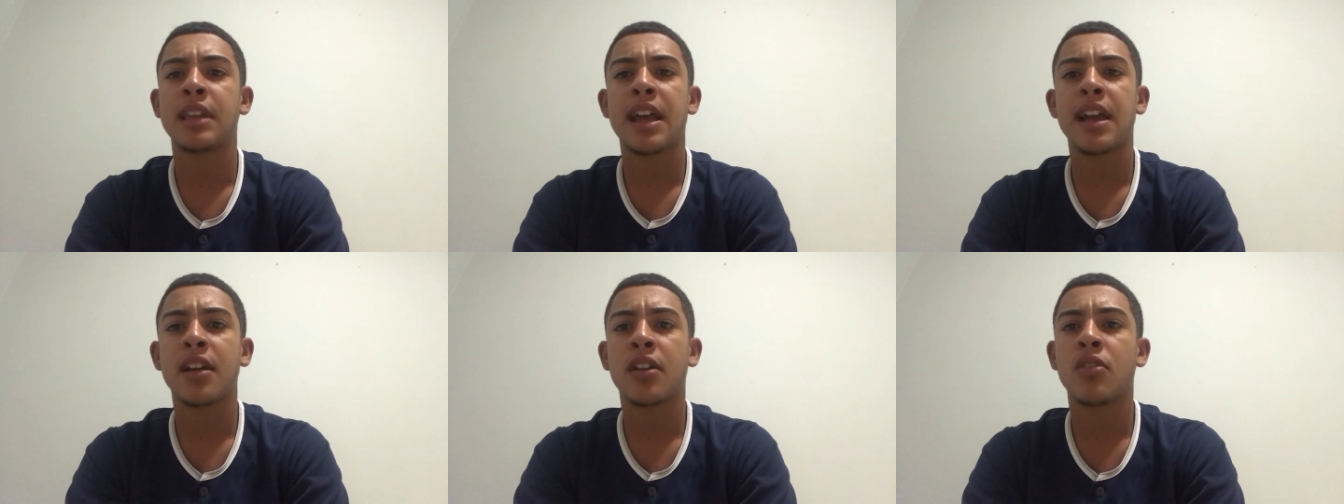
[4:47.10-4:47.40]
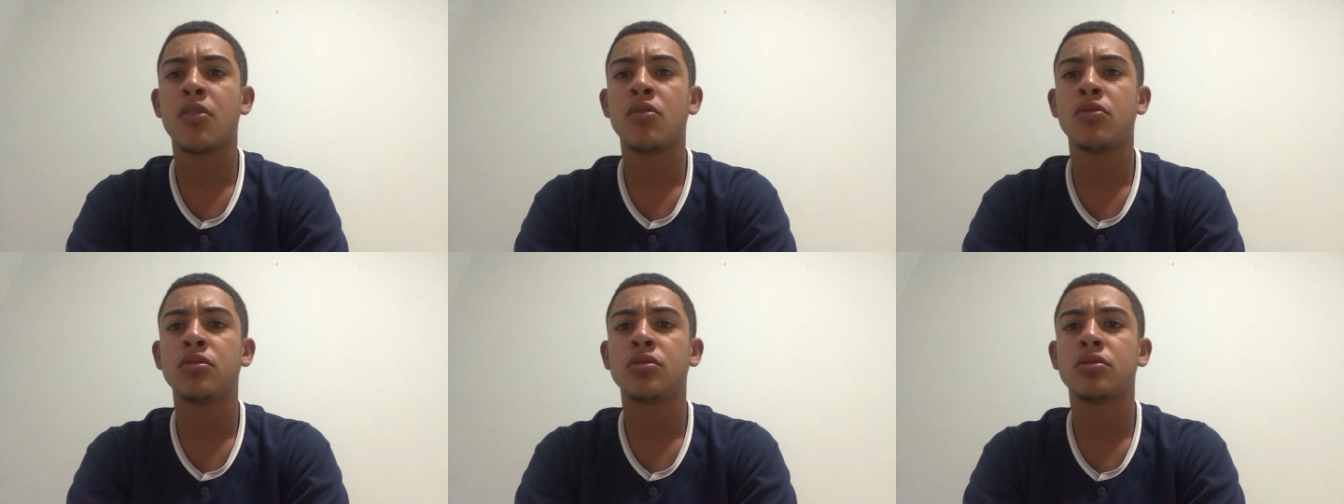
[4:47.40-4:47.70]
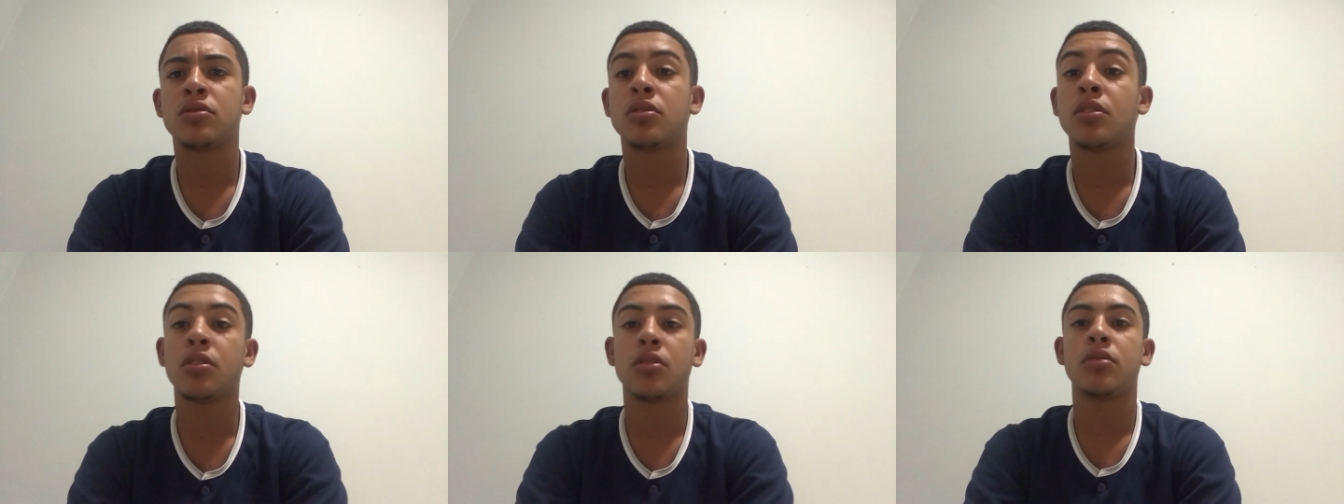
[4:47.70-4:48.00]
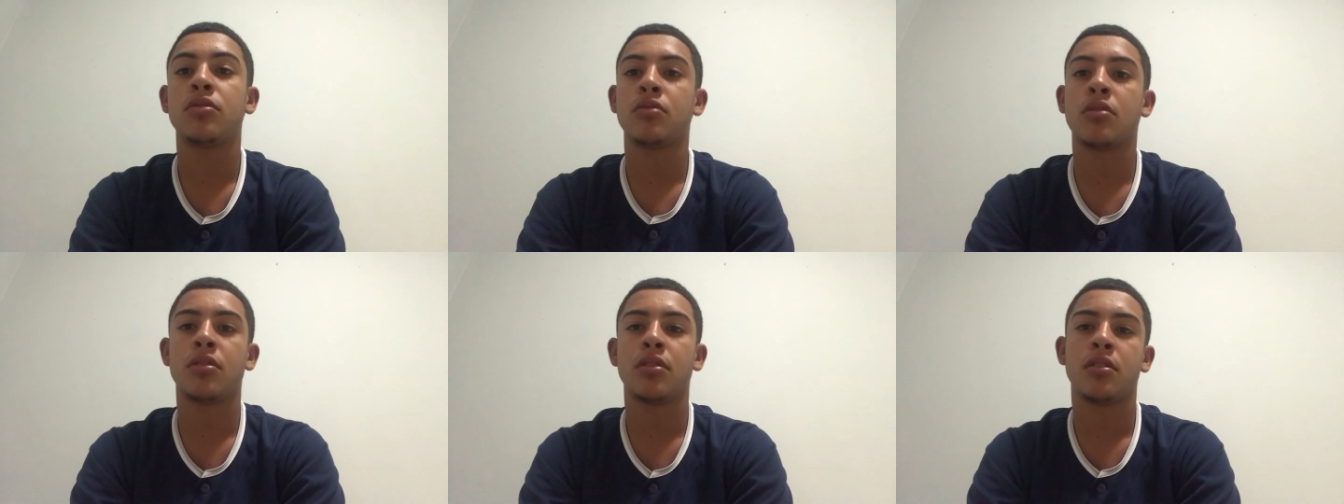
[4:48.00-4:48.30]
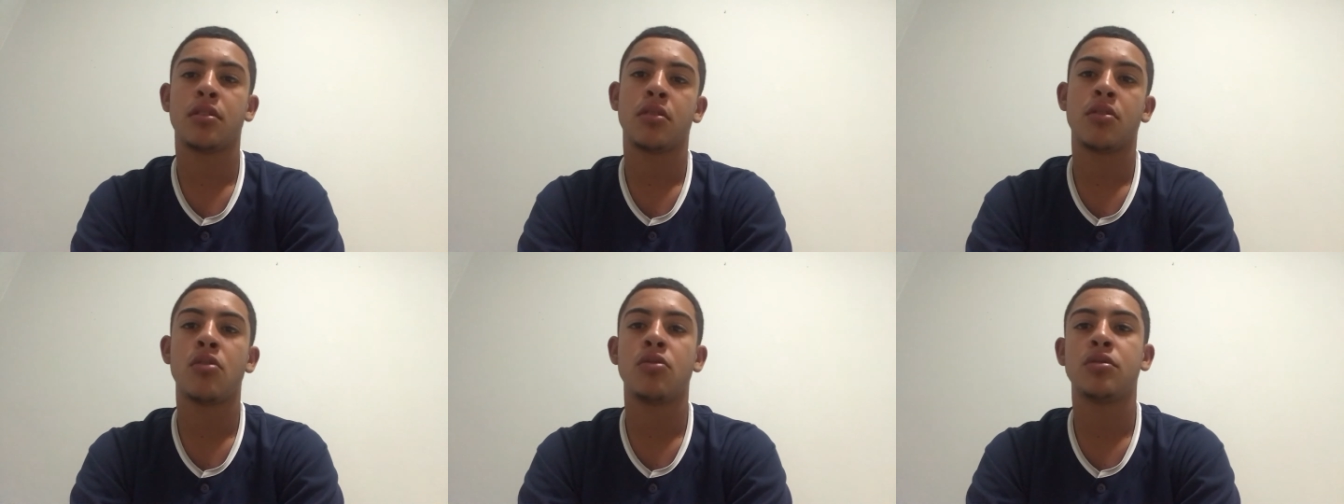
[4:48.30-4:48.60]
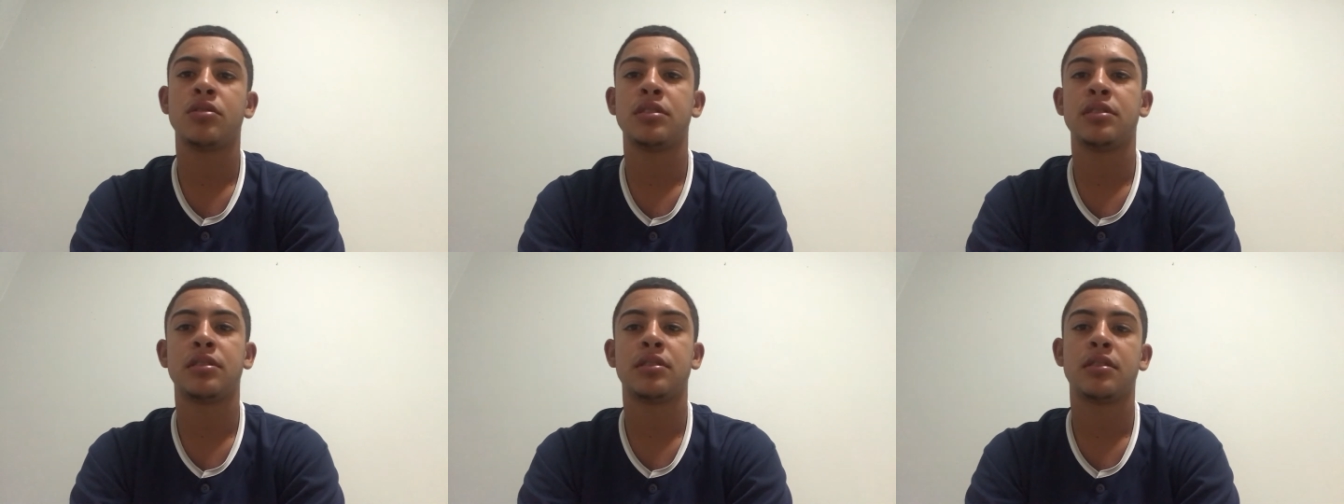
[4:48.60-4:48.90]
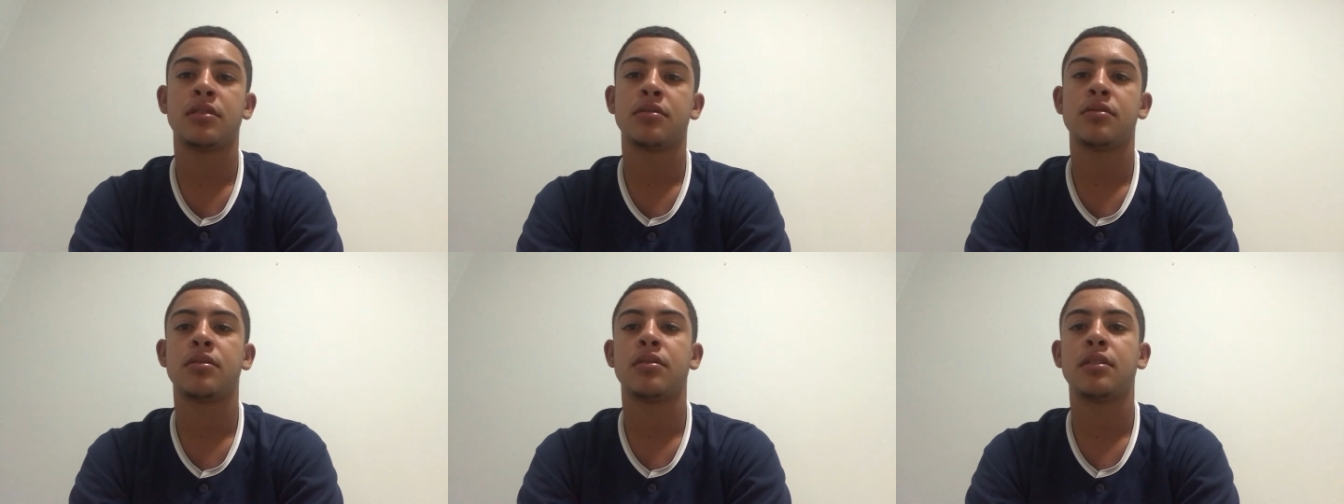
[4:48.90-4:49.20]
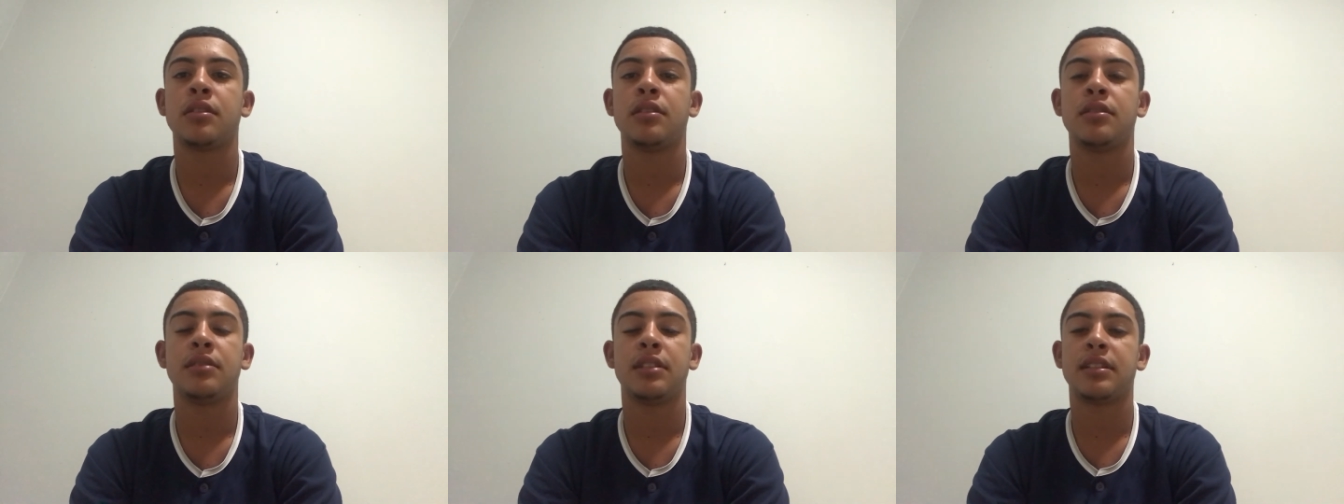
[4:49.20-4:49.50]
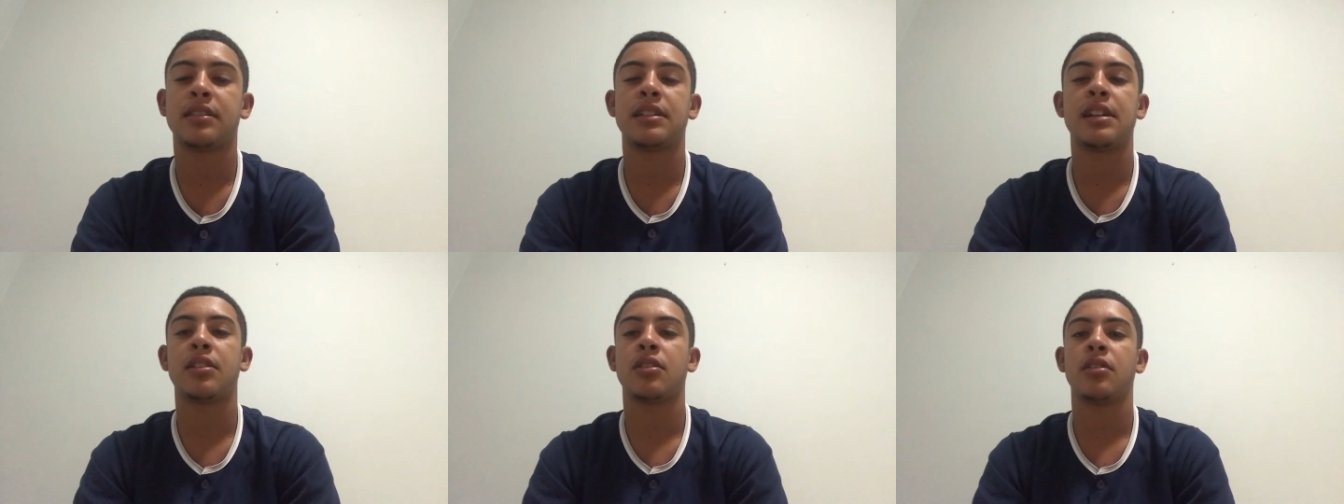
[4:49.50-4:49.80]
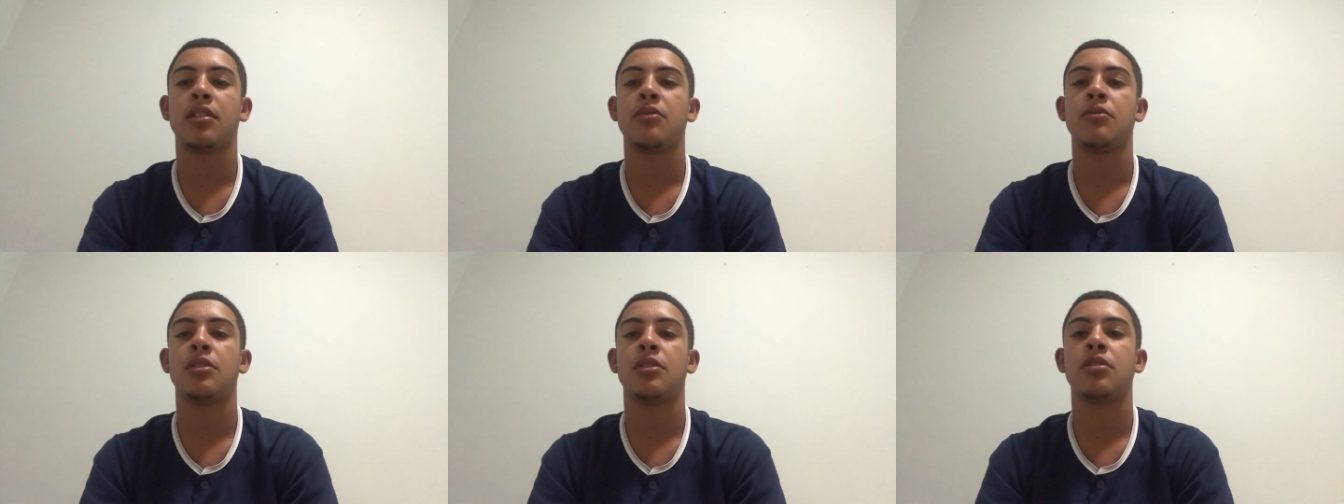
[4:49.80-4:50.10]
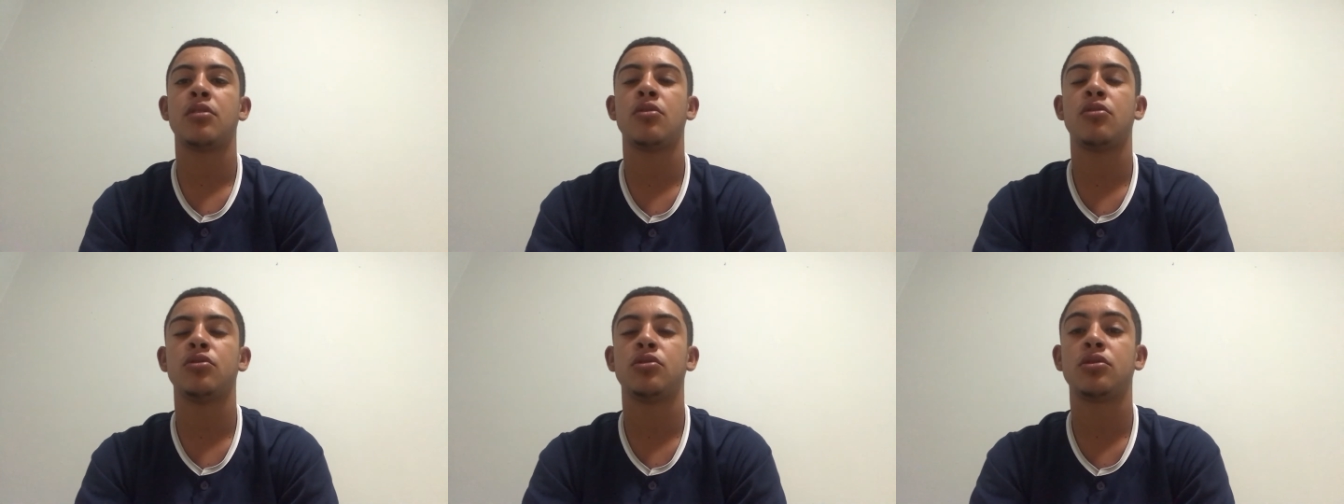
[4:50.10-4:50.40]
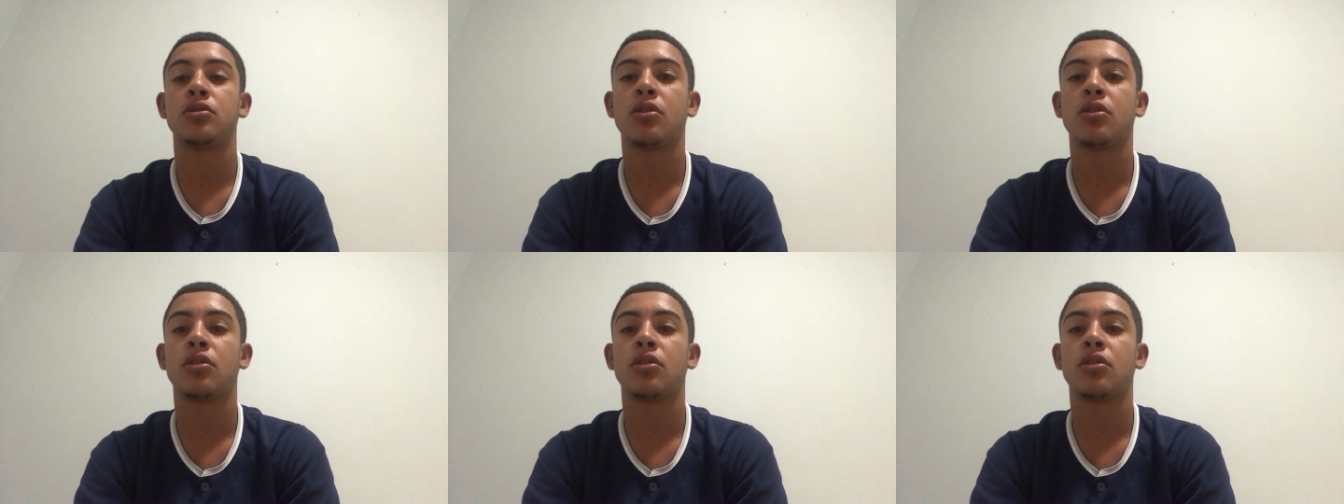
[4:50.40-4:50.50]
coach, the coaches, there's not only one coach.